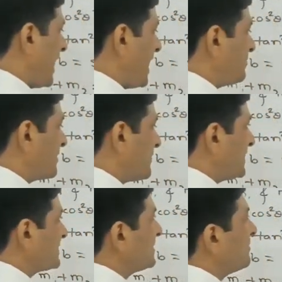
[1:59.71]
I am
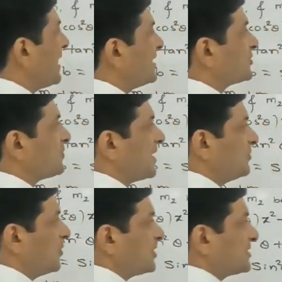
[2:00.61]
replacing by its
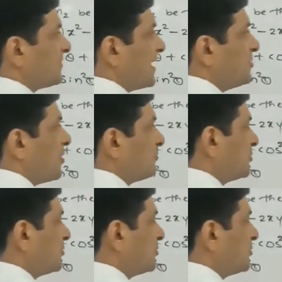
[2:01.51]
value. What is the value of